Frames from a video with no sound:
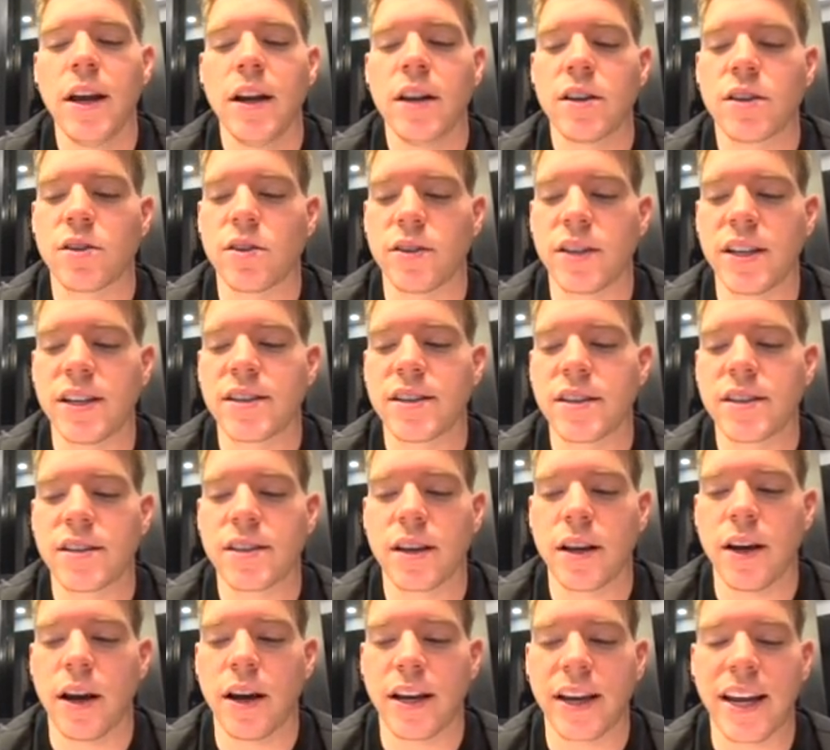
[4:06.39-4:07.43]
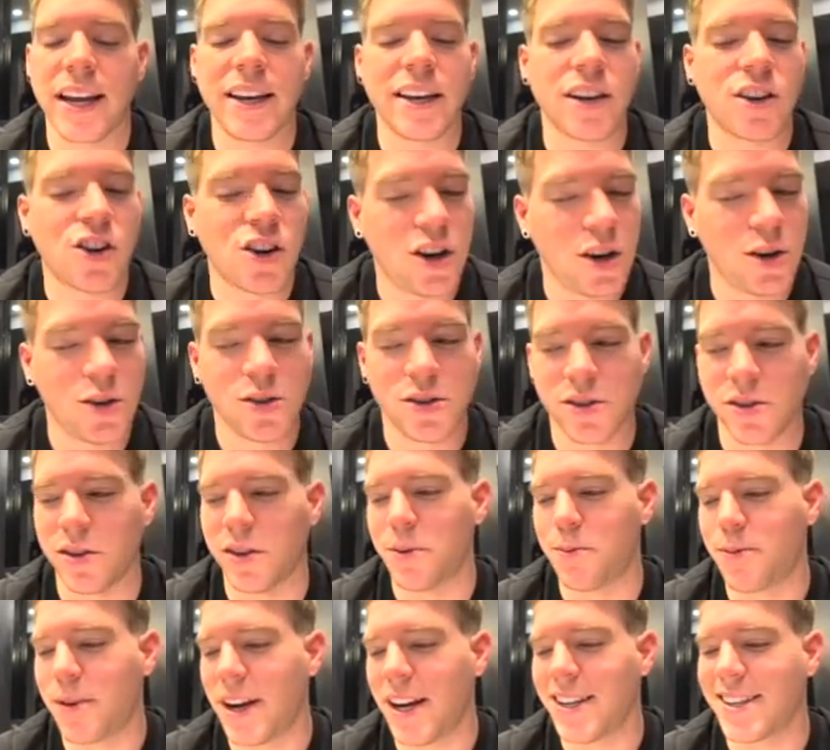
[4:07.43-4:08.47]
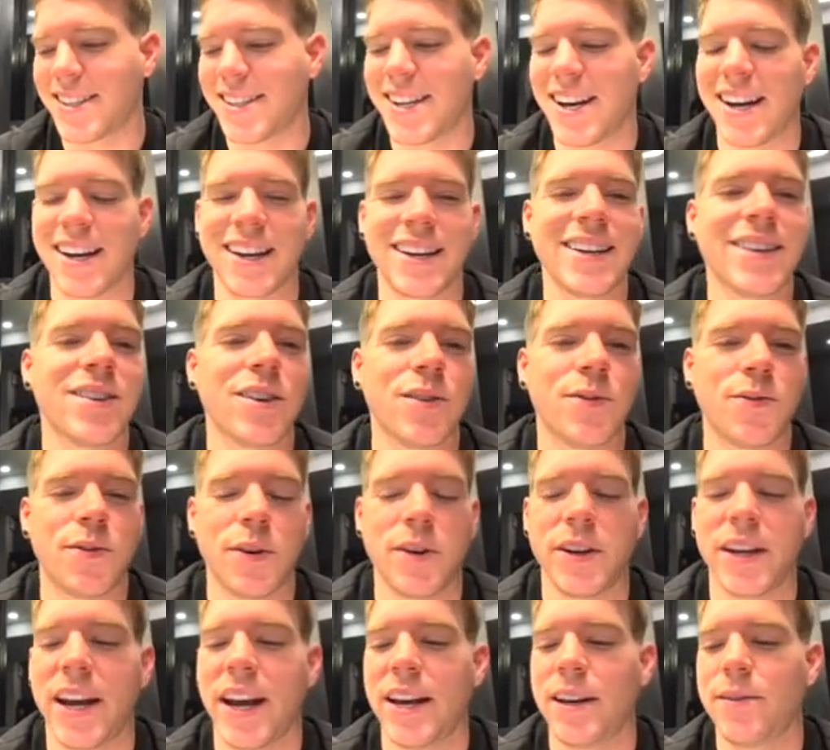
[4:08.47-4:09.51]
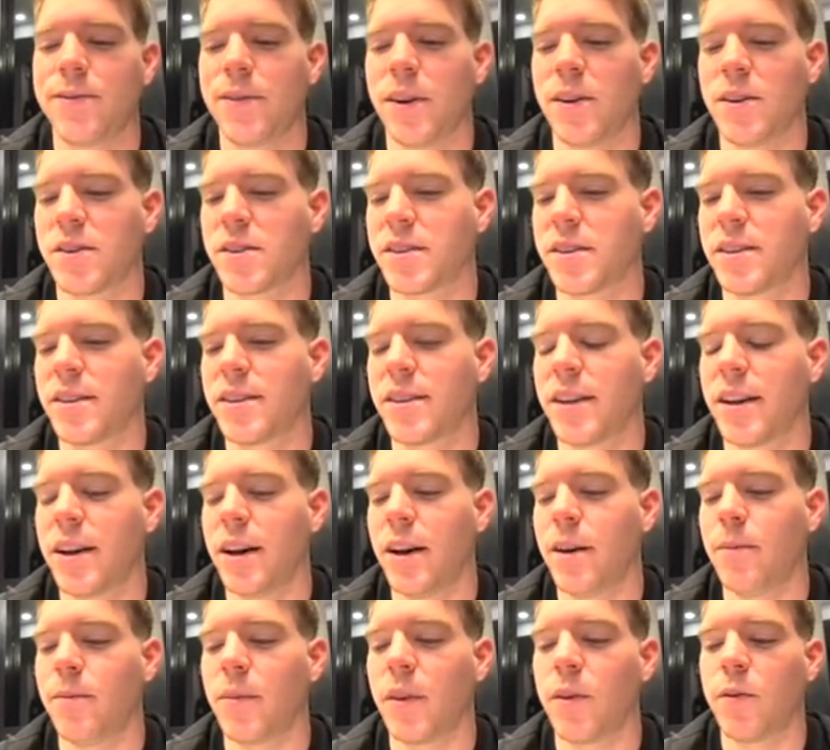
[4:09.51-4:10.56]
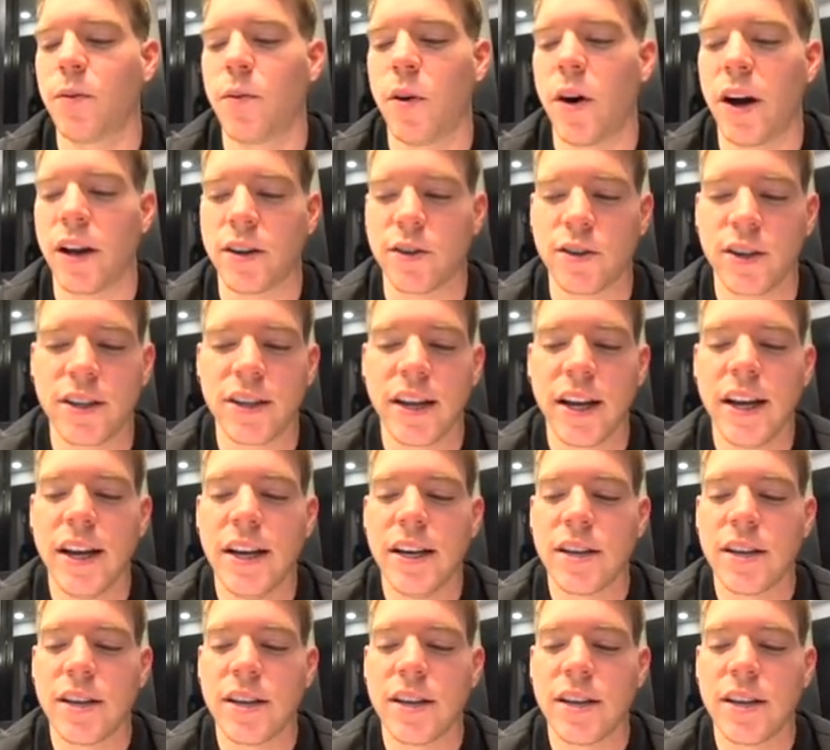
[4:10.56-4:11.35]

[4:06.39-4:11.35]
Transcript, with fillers: So this is getting close to the price target of 38,400.